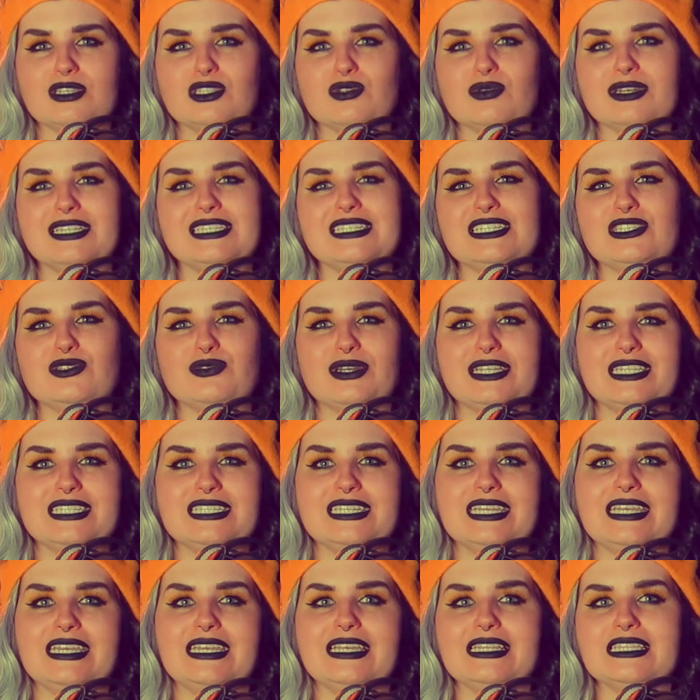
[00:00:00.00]

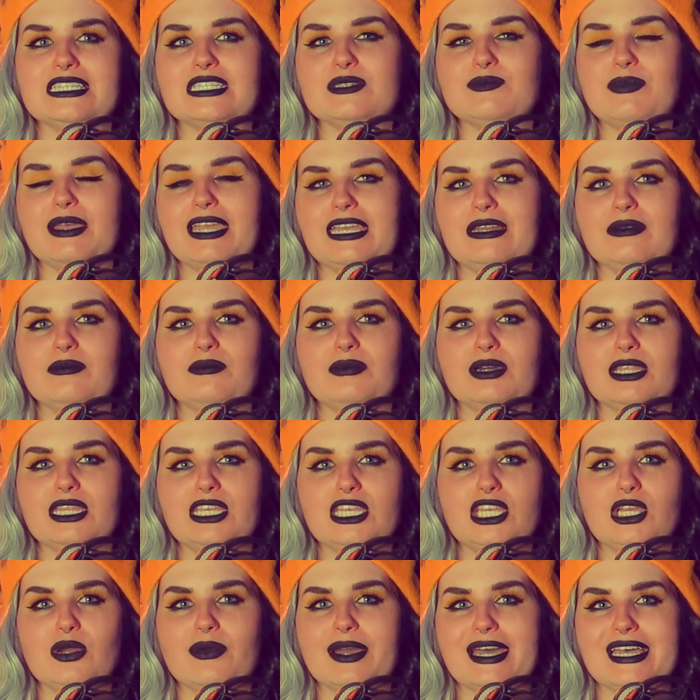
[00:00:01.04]
2020 in Spain by the
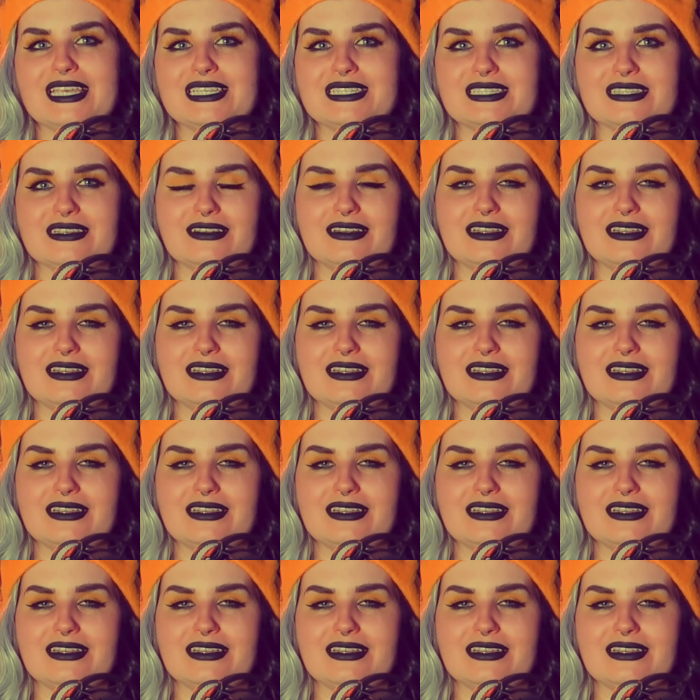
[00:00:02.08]
US,